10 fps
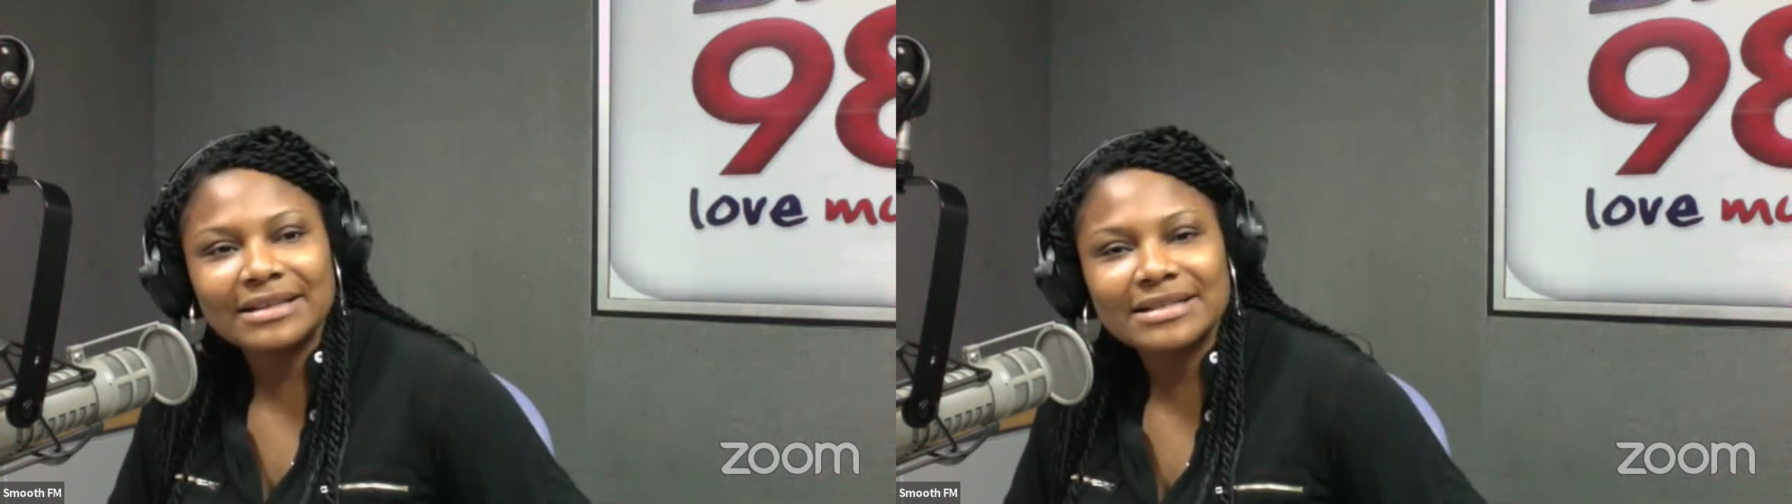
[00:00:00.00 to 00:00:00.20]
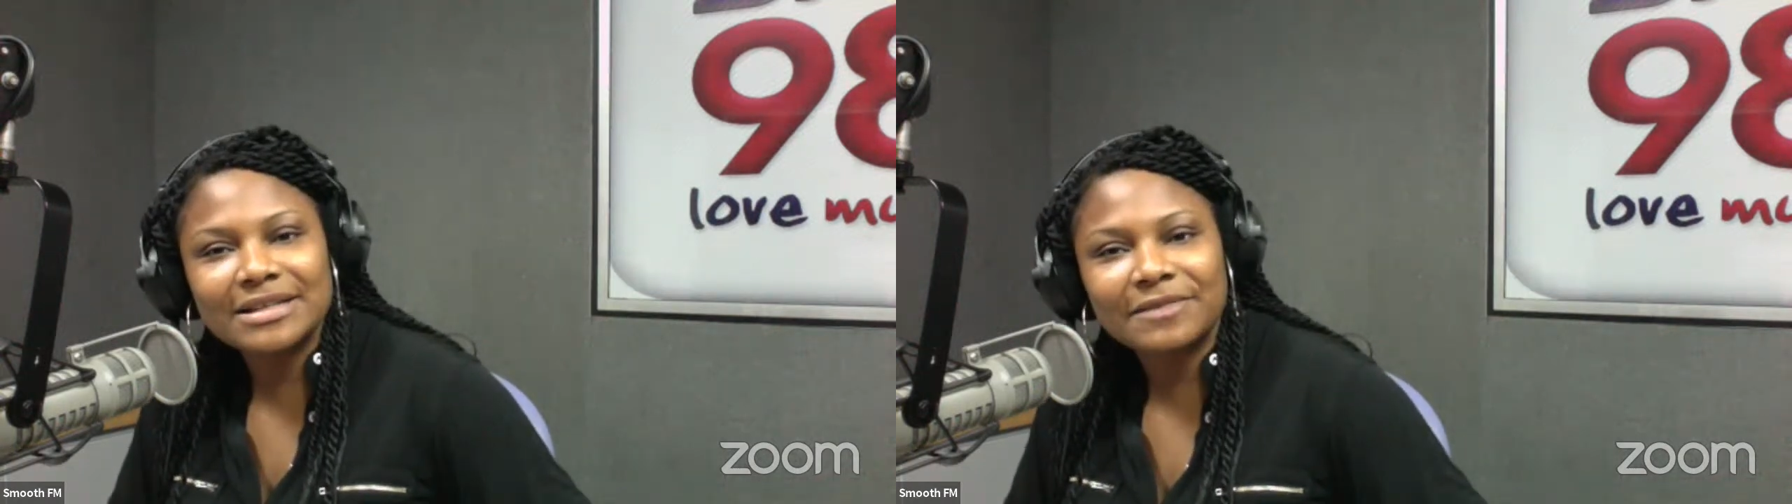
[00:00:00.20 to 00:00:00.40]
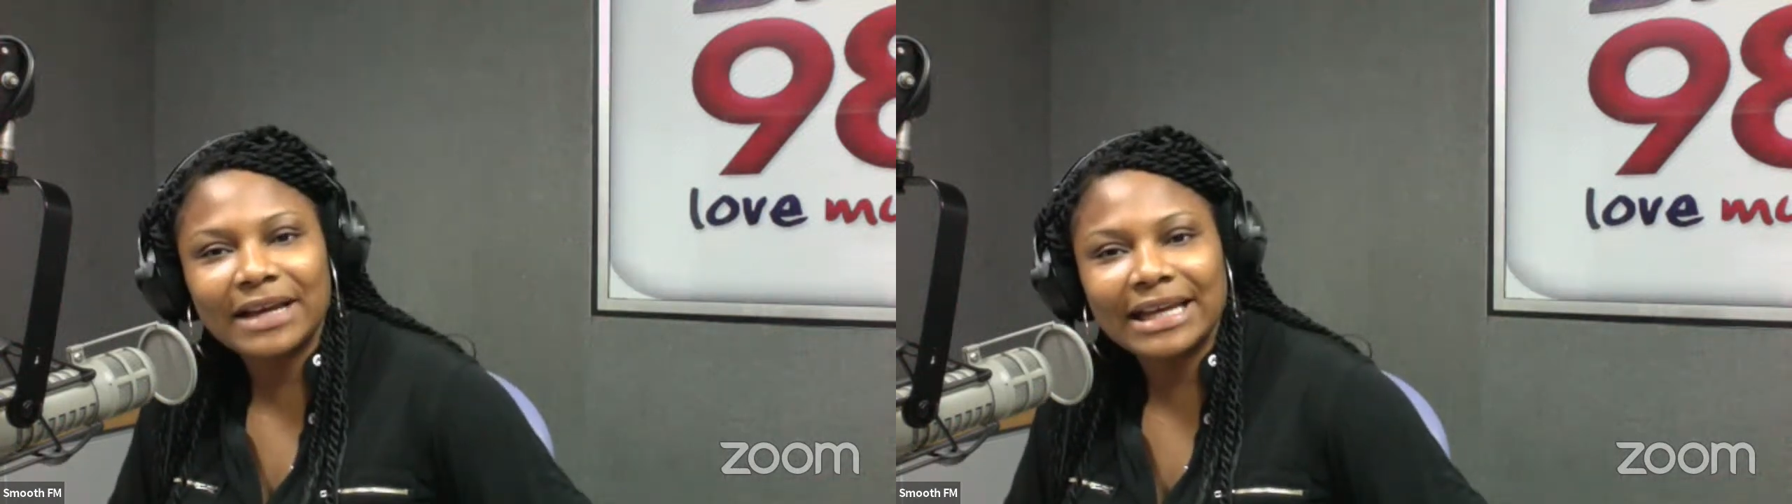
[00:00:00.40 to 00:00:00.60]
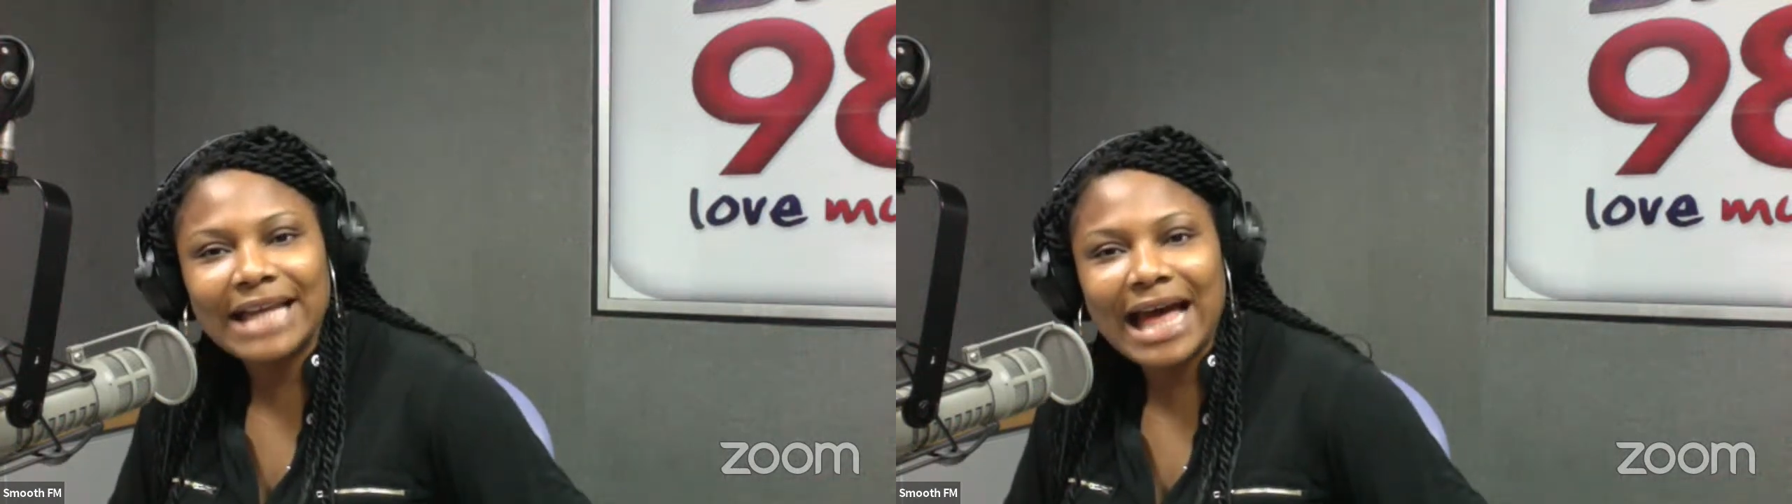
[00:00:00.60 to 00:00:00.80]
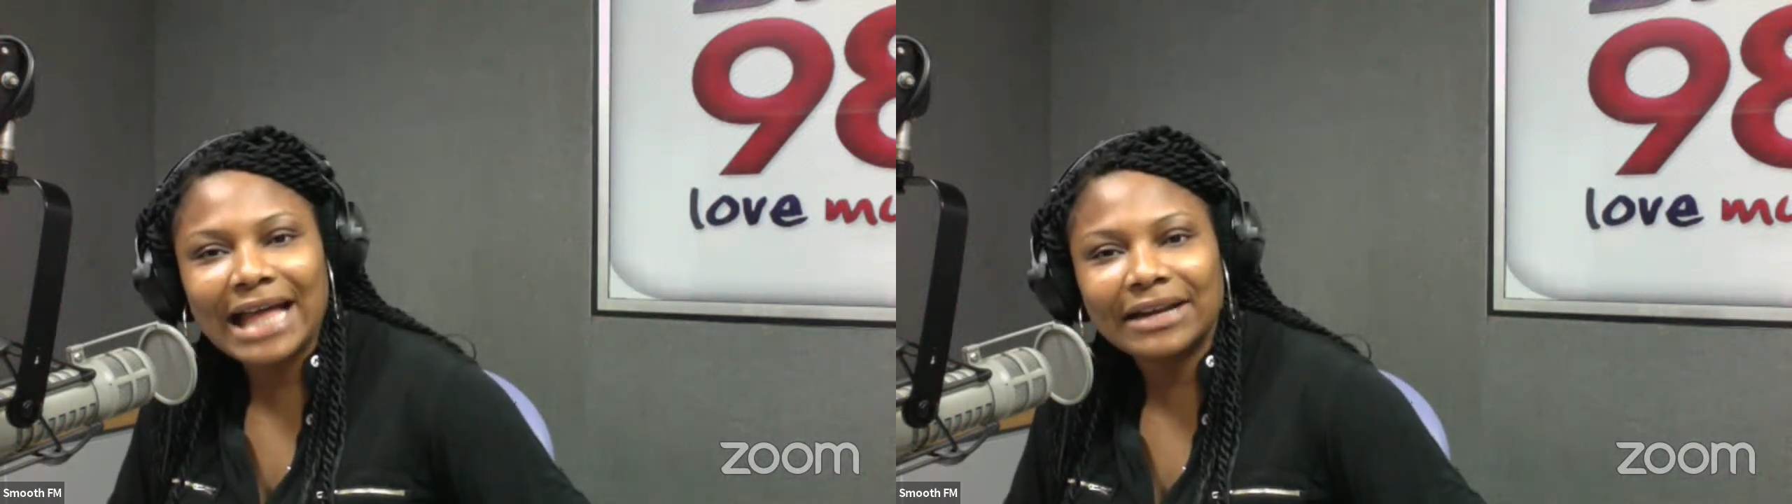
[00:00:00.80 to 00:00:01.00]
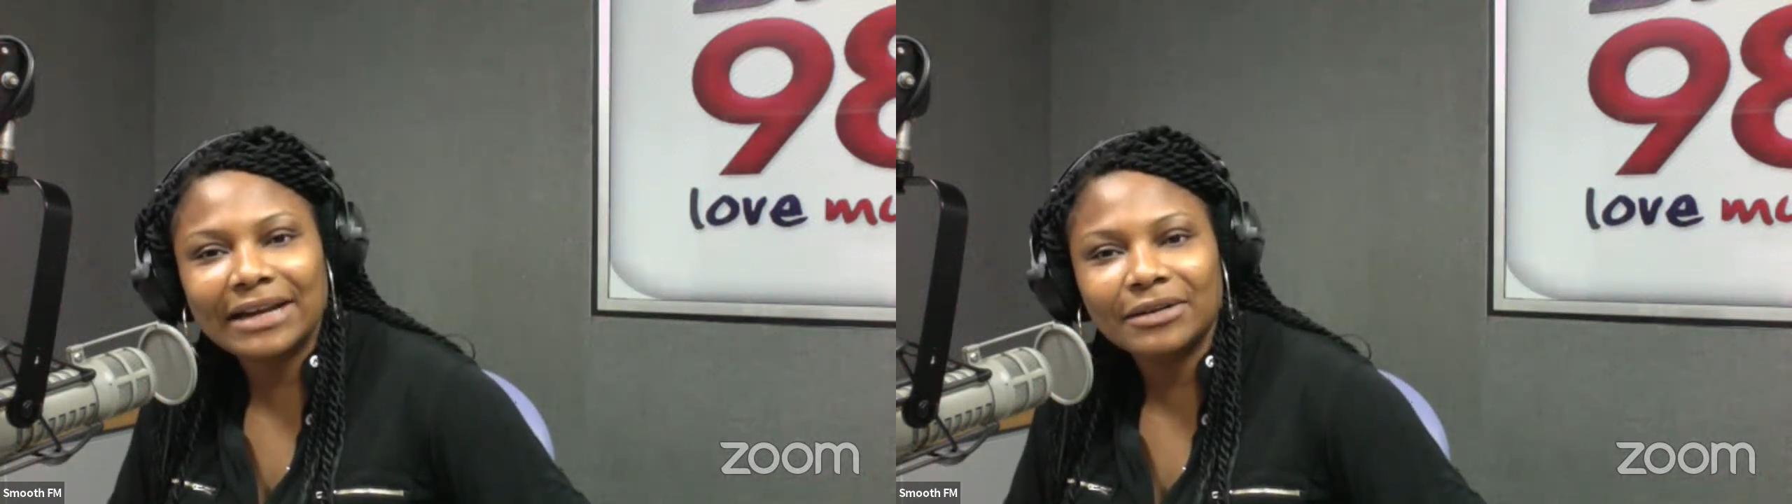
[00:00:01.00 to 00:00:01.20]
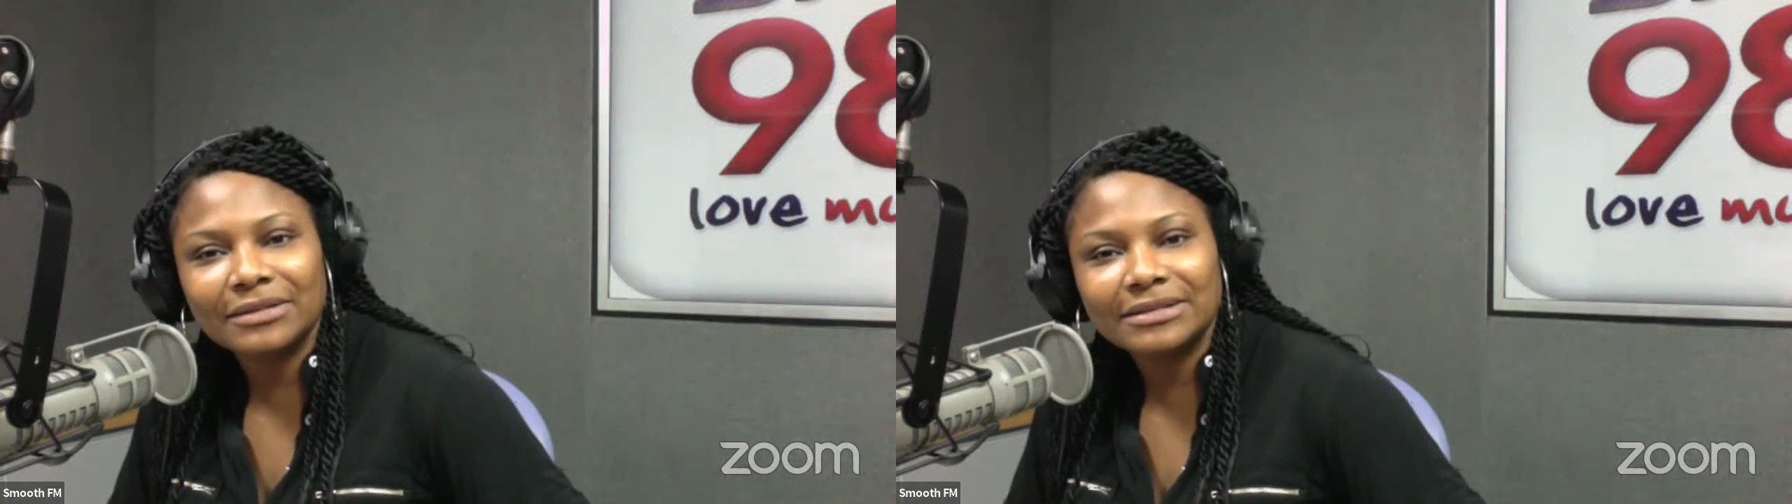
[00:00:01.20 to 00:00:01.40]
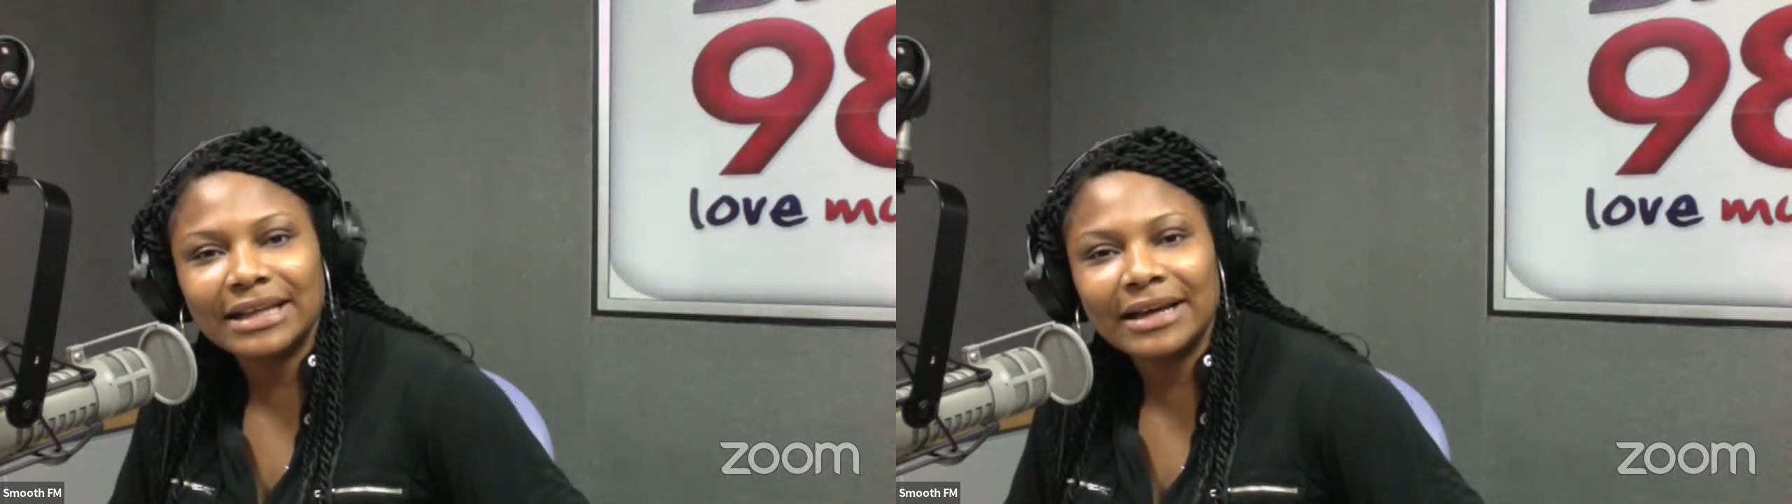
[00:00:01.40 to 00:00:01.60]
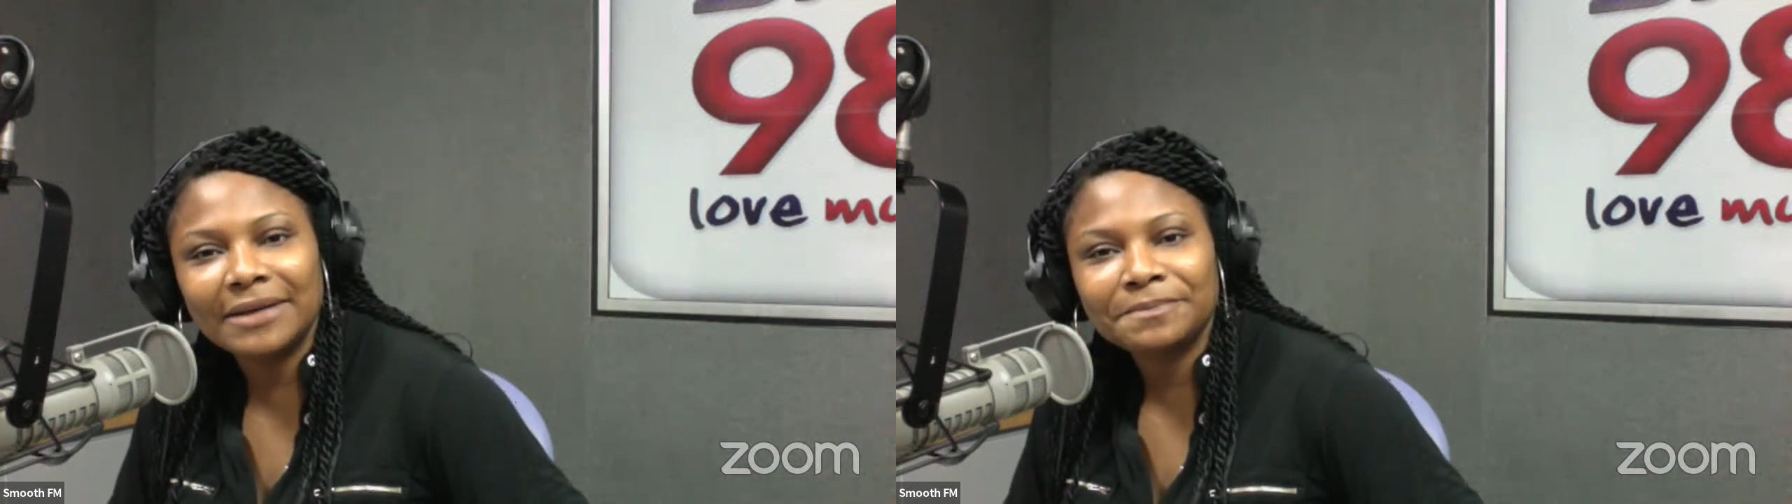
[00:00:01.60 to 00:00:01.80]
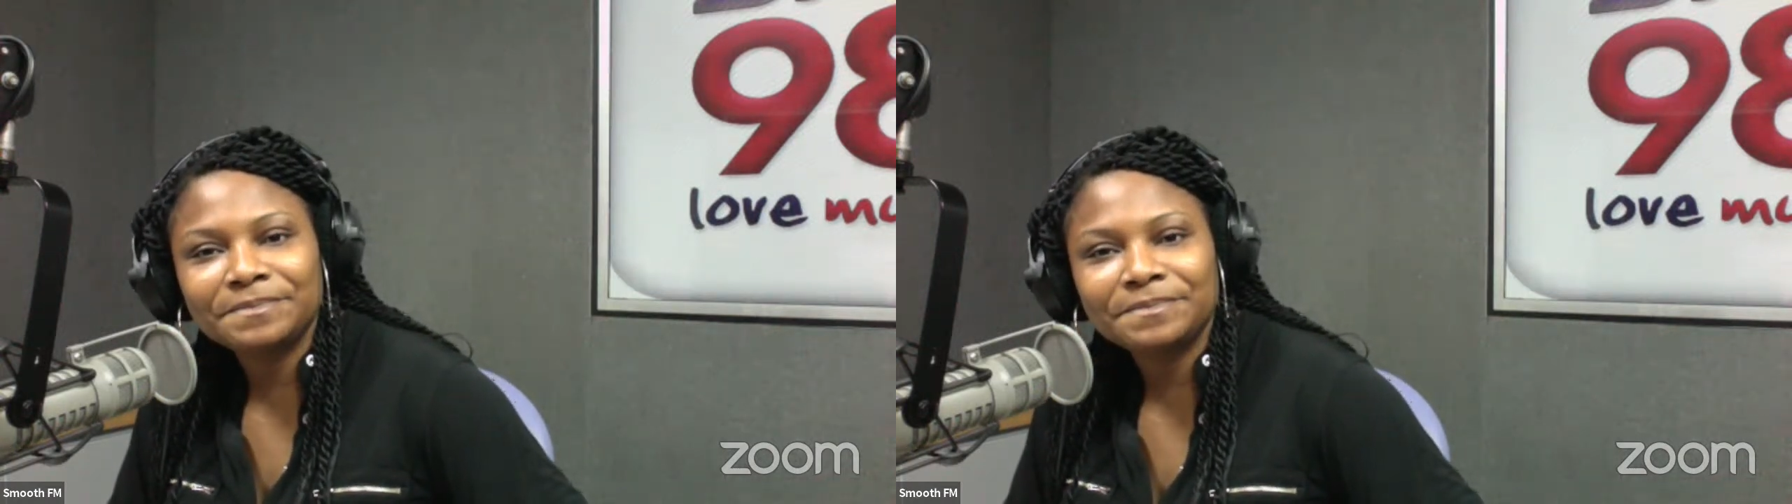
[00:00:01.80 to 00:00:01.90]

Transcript: Let's see if I can add her on there.